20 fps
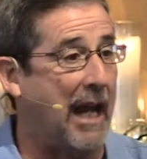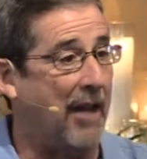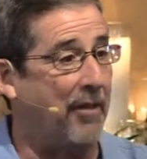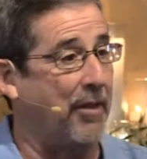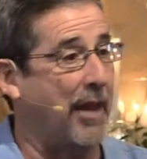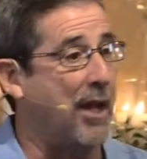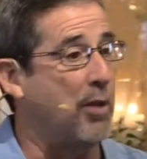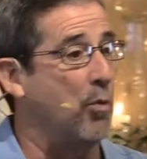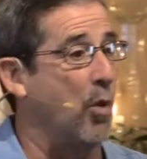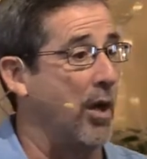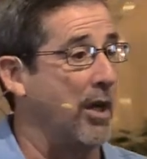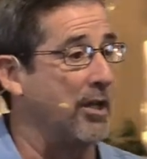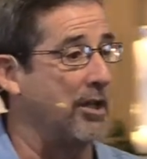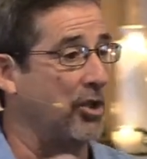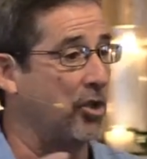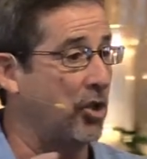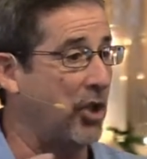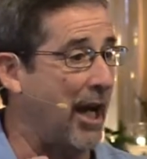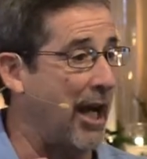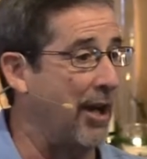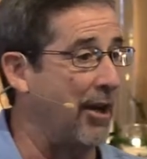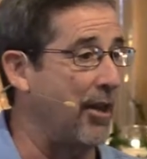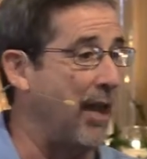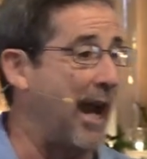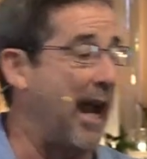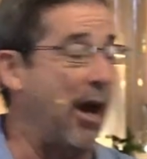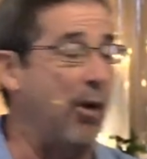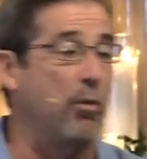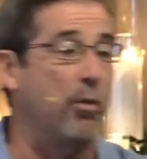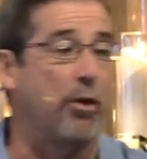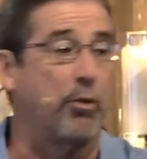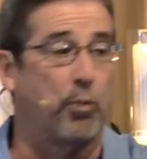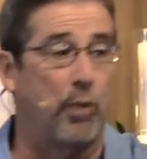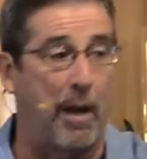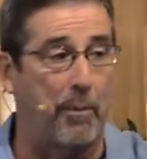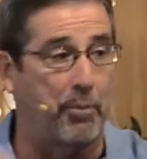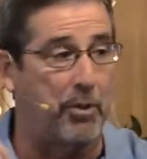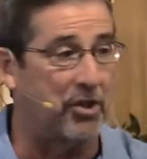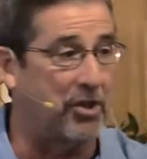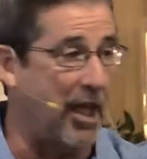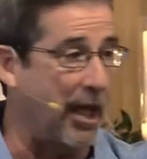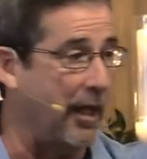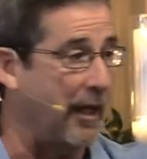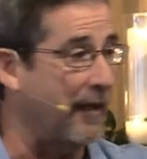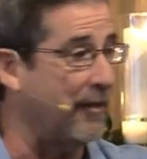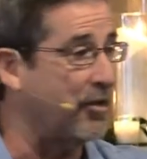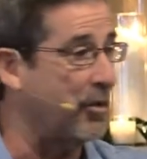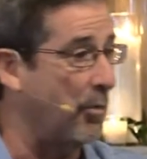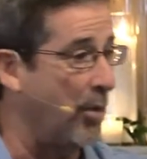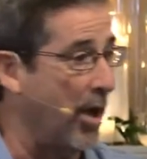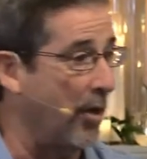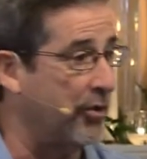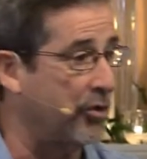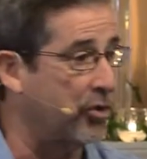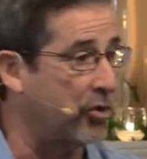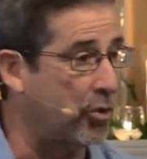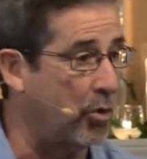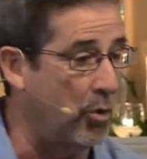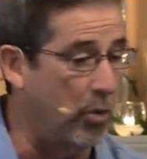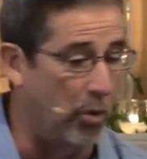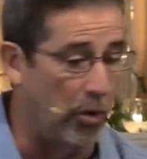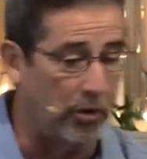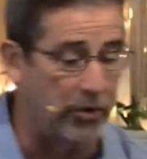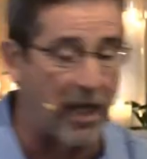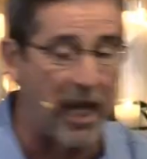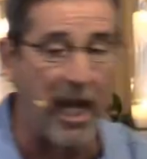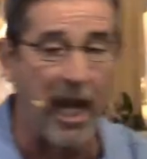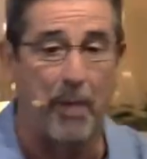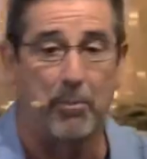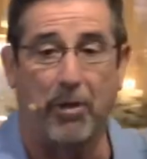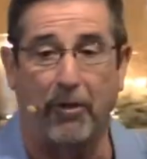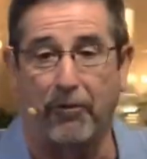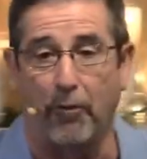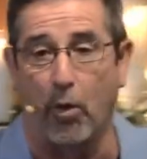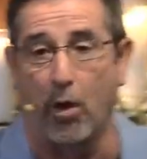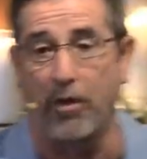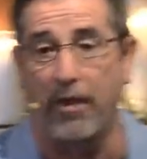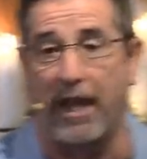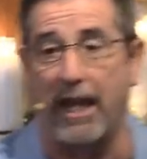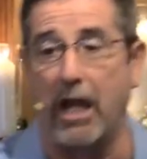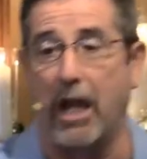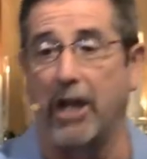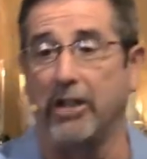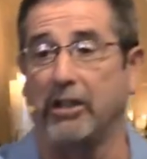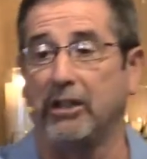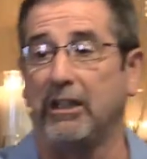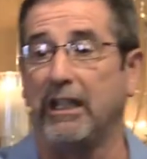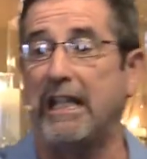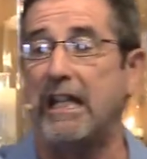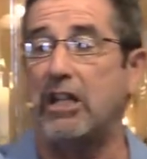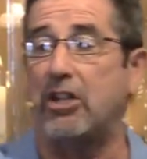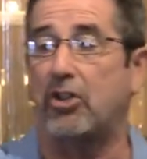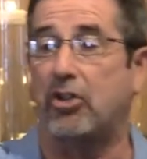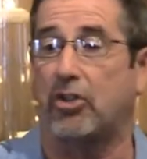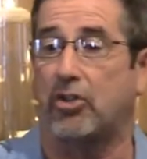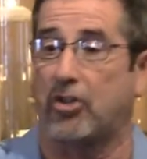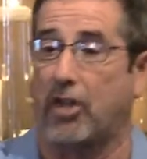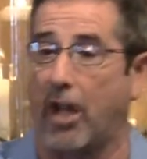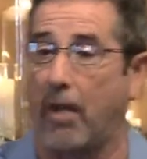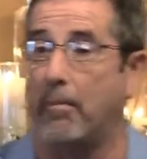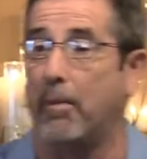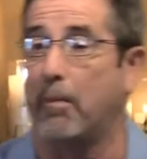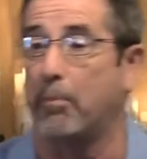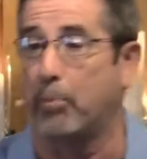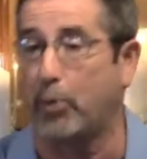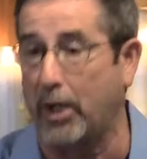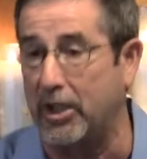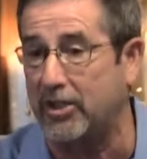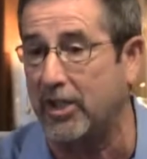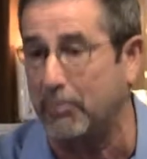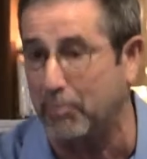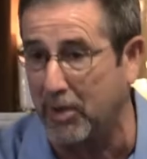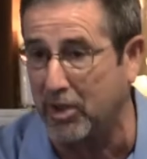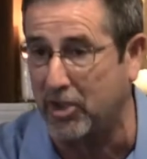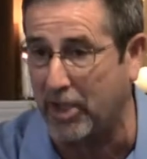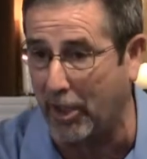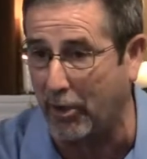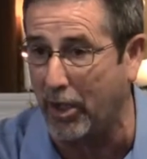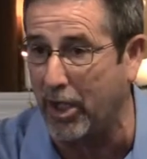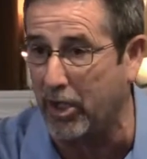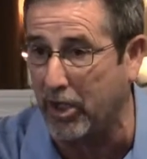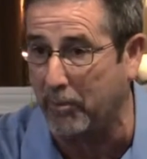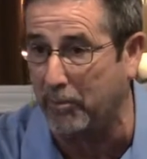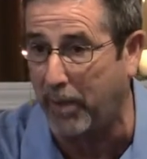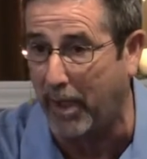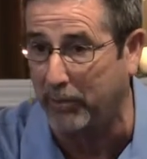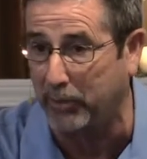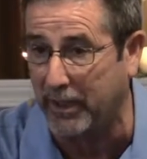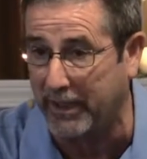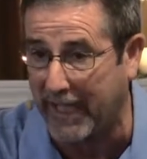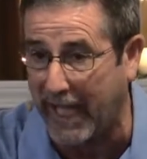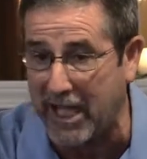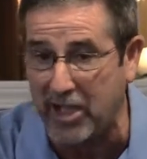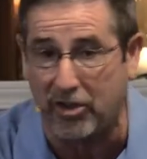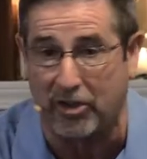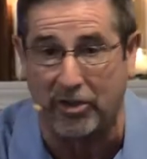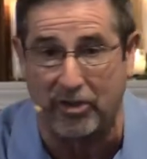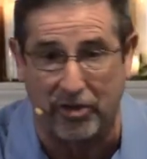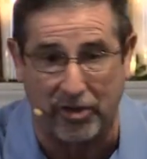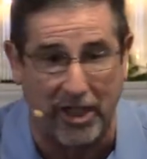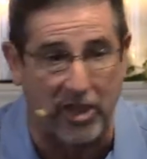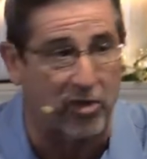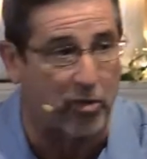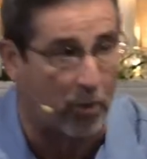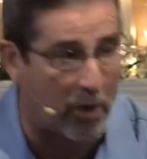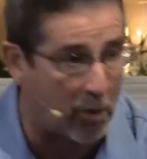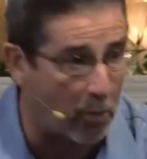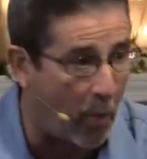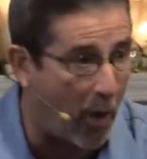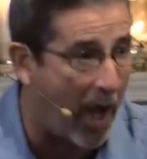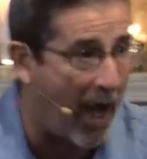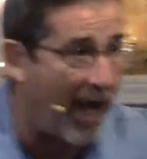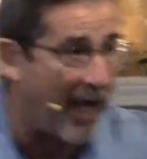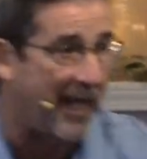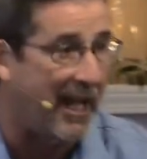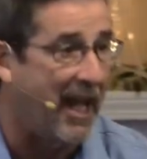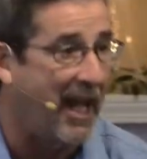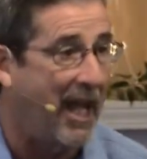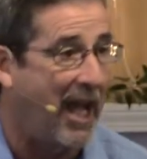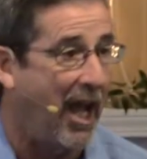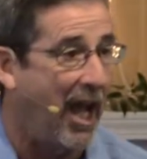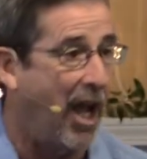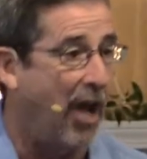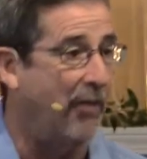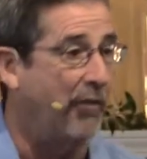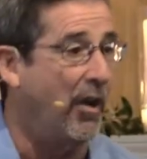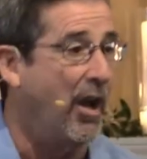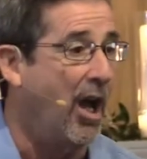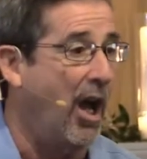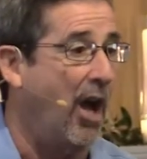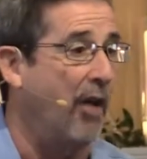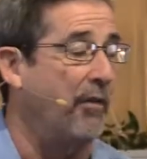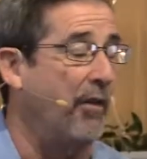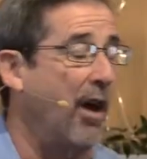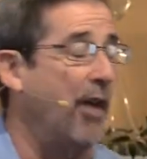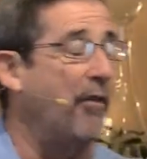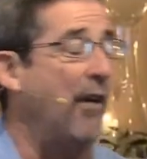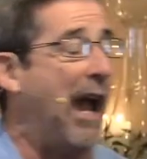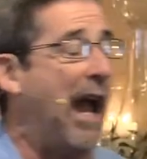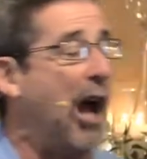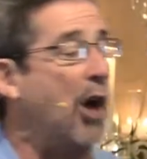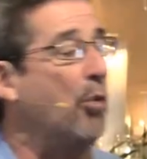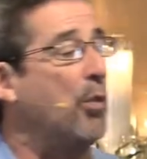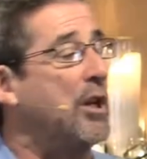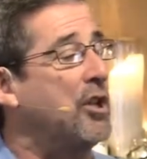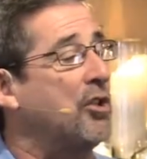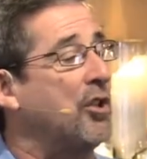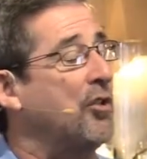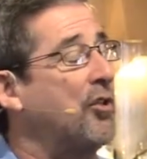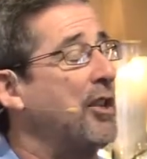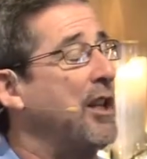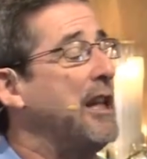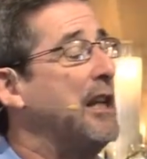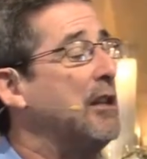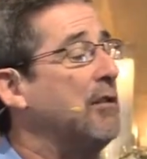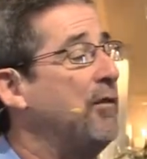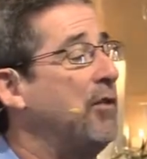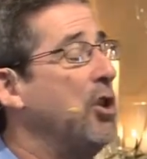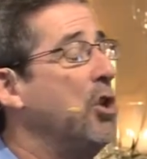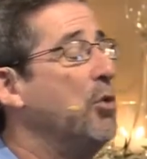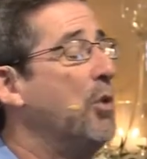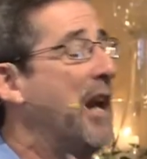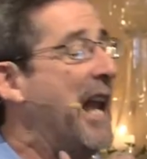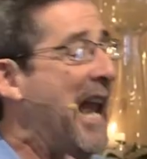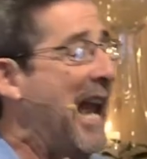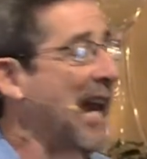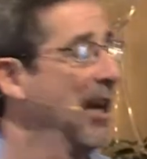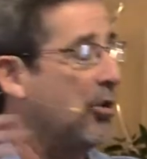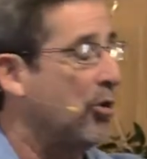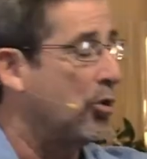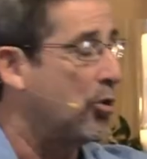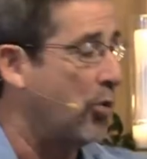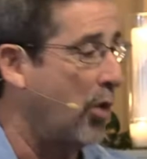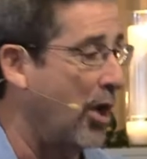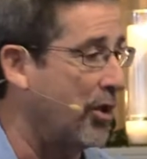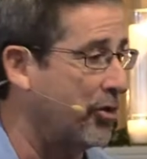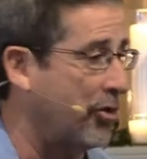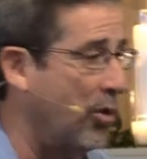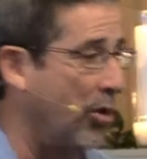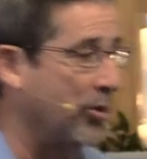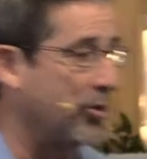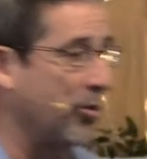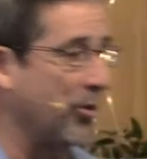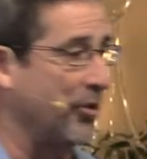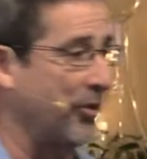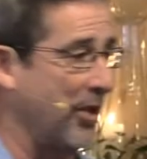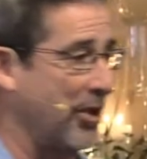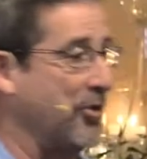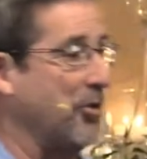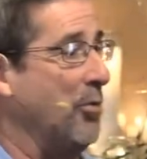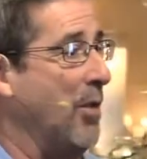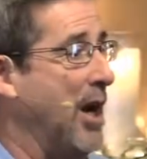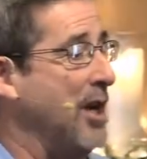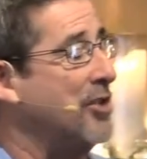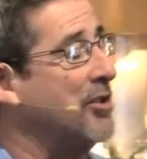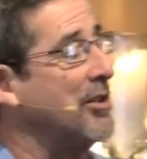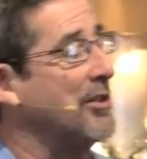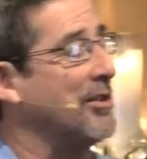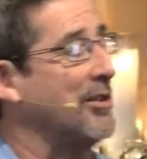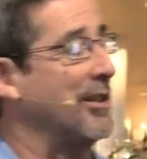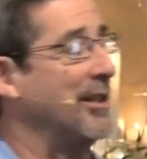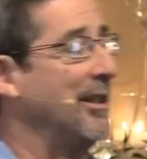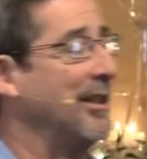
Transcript: and they wanted to share that with representatives from all the schools before they unleashed some printed material and publications district wide of, of, of how we should think, view, and handle cross cultural situations.